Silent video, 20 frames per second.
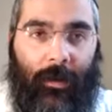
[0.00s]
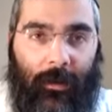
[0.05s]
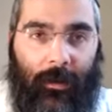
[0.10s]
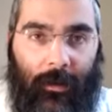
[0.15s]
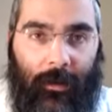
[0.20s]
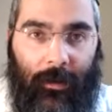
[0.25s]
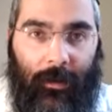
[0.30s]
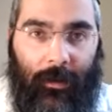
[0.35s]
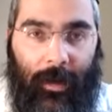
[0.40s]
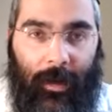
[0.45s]

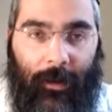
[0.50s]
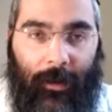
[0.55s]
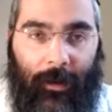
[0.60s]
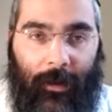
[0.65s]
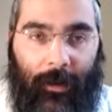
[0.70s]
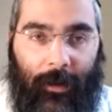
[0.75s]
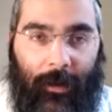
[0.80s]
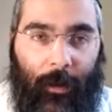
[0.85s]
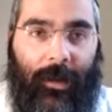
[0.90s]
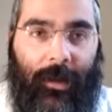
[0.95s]
And that's why we said,
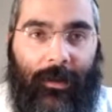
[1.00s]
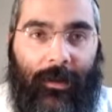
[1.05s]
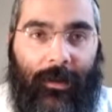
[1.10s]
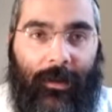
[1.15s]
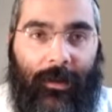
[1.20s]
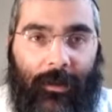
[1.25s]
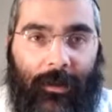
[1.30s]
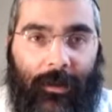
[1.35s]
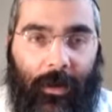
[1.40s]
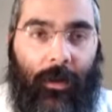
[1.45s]
like the
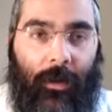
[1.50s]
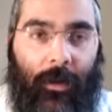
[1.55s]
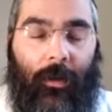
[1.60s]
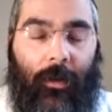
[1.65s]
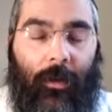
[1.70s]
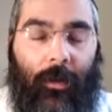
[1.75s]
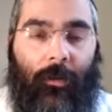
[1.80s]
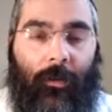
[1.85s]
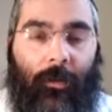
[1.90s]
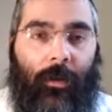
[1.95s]
story of the Friedrich
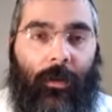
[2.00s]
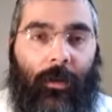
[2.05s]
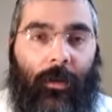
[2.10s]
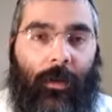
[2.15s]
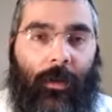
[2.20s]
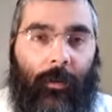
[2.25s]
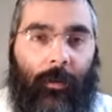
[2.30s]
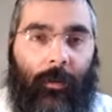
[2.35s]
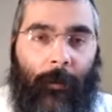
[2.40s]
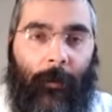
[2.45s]
Rebbe,
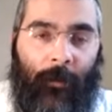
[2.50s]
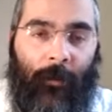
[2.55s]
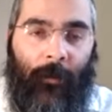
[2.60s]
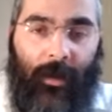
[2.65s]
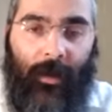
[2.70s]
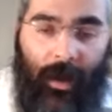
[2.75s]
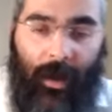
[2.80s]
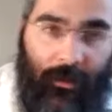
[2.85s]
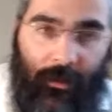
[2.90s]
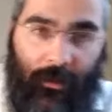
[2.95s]
that everyone
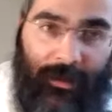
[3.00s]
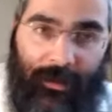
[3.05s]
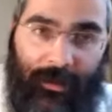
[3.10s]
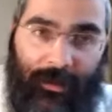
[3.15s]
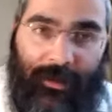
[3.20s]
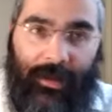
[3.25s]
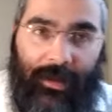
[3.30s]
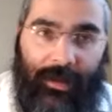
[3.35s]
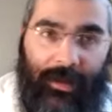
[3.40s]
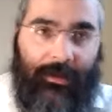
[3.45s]
was
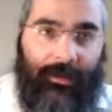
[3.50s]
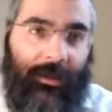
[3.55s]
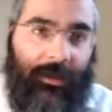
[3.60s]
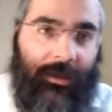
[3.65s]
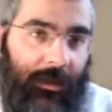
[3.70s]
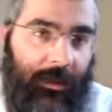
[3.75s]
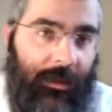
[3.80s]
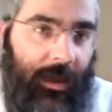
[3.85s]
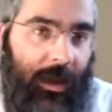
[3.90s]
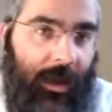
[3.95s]
discussing
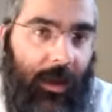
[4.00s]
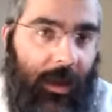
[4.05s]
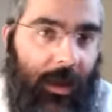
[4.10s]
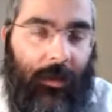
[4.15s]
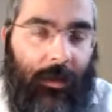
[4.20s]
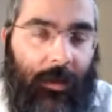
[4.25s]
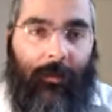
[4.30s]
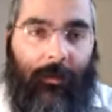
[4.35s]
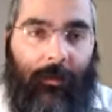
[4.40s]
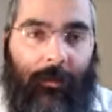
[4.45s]
the
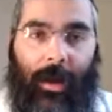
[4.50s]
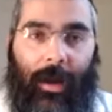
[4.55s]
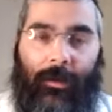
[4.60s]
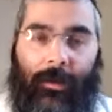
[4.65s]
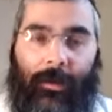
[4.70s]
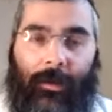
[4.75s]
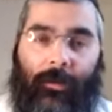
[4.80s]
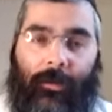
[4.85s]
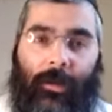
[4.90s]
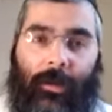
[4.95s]
milus of
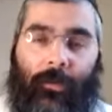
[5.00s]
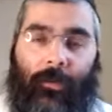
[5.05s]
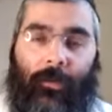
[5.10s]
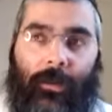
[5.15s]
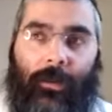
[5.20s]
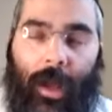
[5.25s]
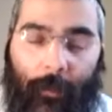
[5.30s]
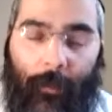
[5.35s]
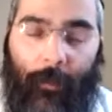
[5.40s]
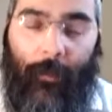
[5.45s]
different types
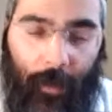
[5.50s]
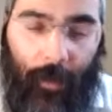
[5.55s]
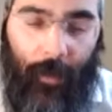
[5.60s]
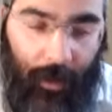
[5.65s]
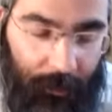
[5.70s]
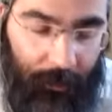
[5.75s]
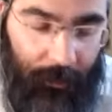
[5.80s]
of